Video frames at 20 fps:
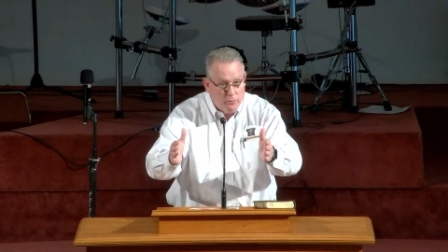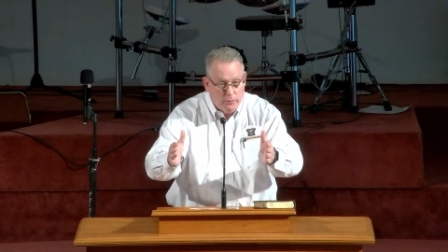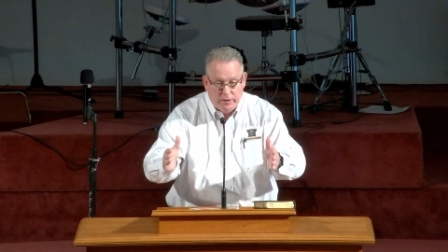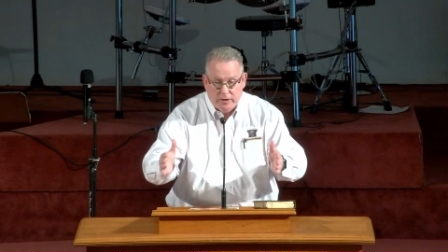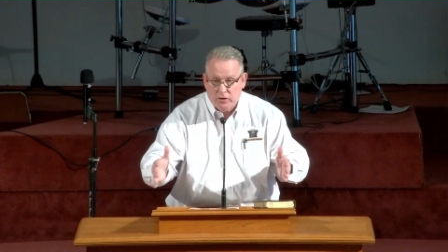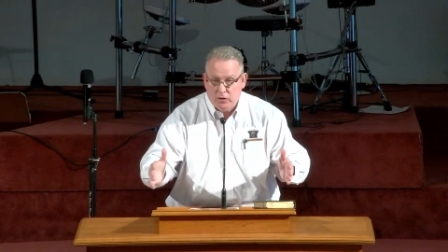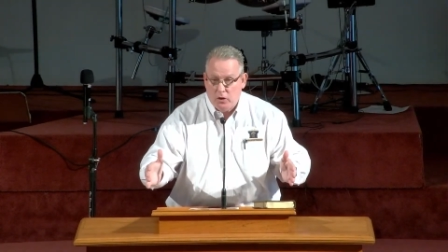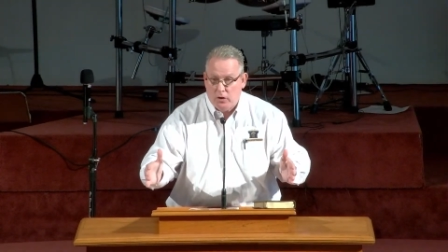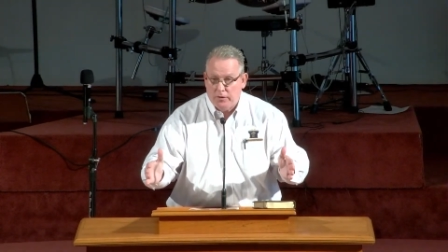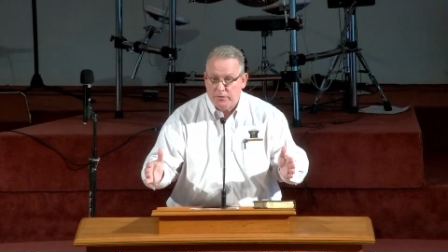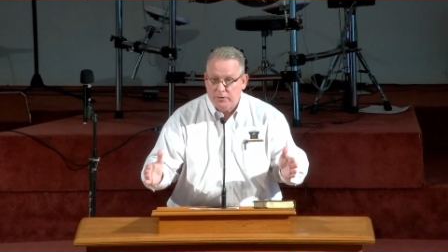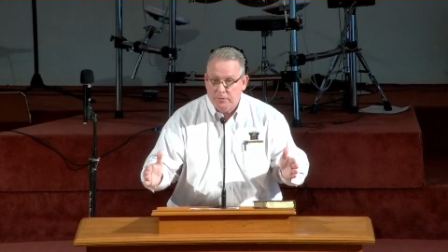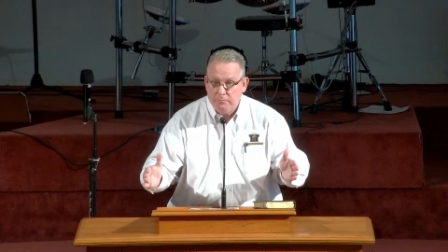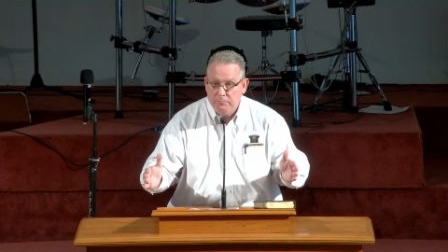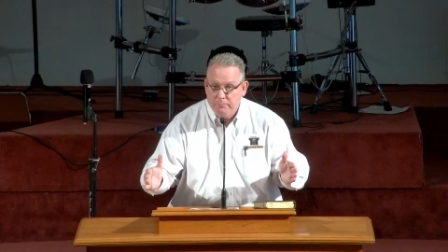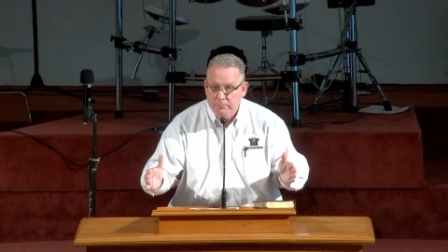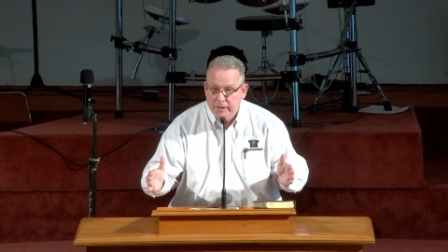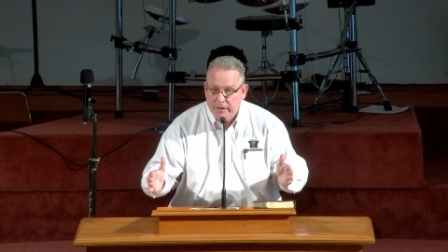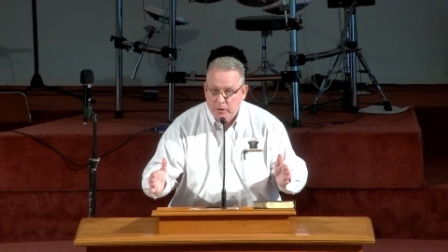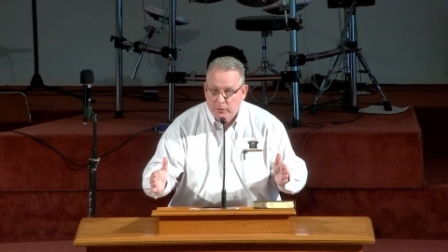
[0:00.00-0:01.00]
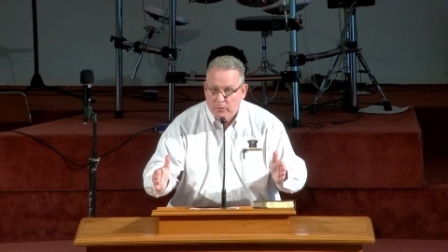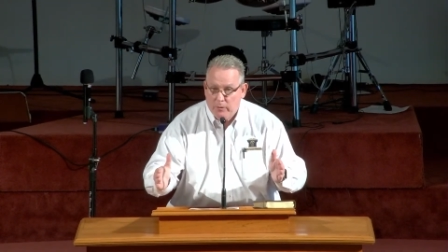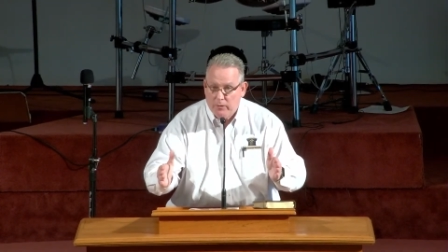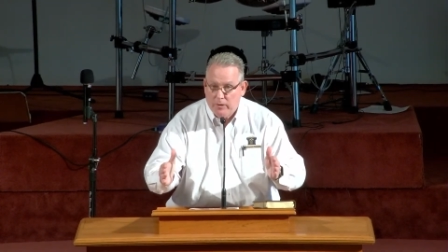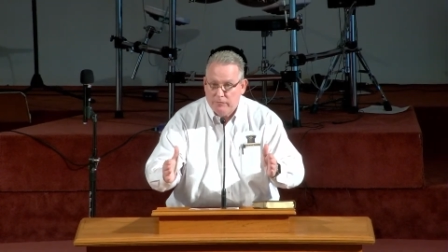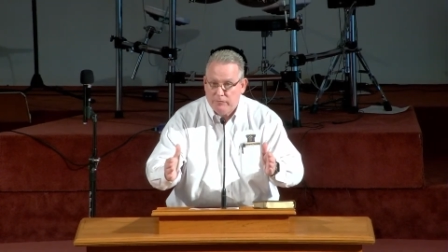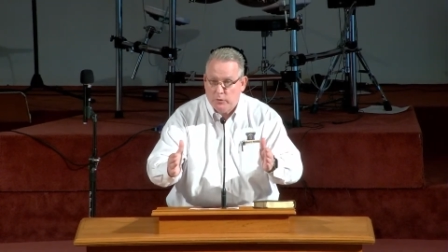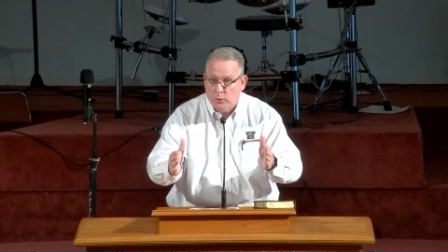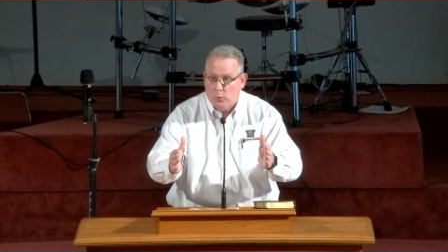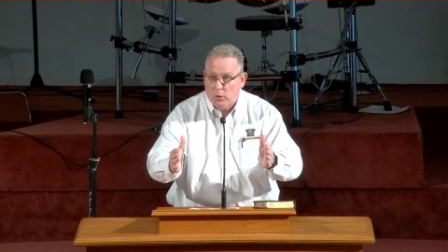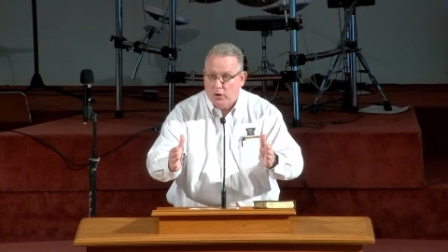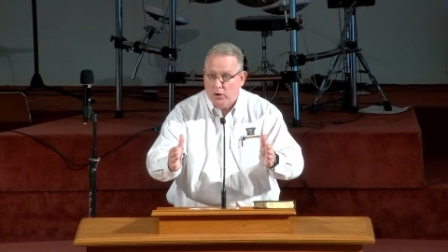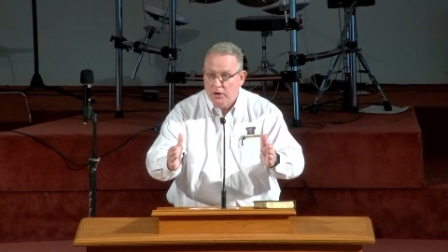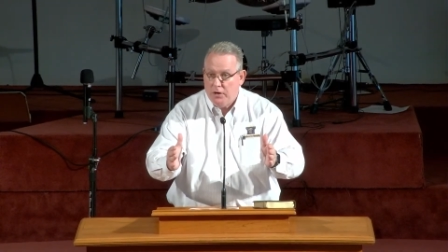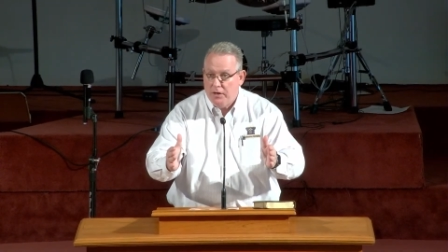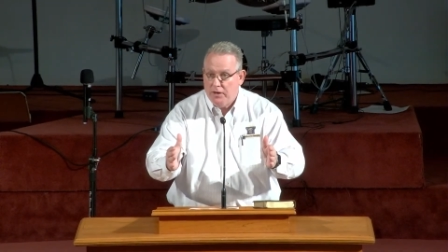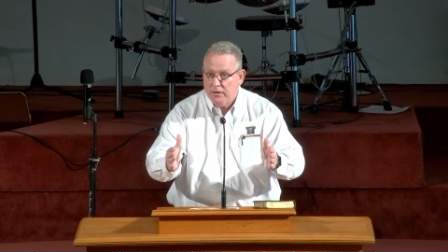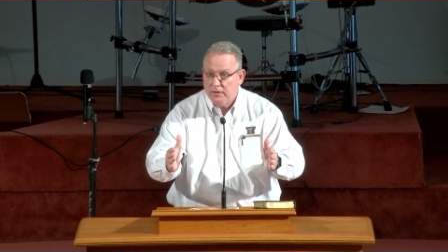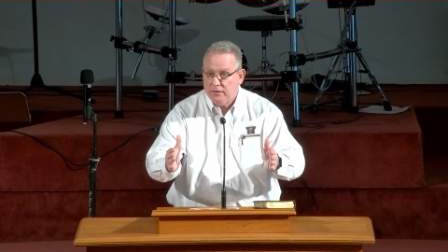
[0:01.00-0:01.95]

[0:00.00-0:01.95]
We could call it the mirror of the Word.